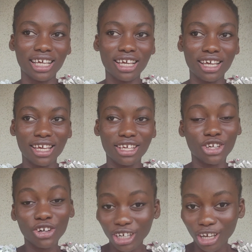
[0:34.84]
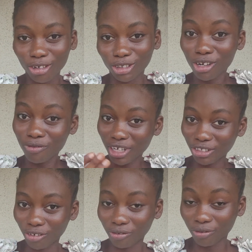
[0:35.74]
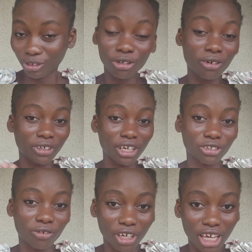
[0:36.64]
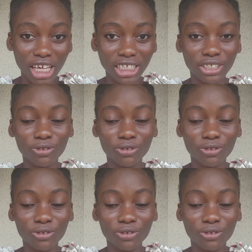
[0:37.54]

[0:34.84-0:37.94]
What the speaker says: a young girl, 12 years of age,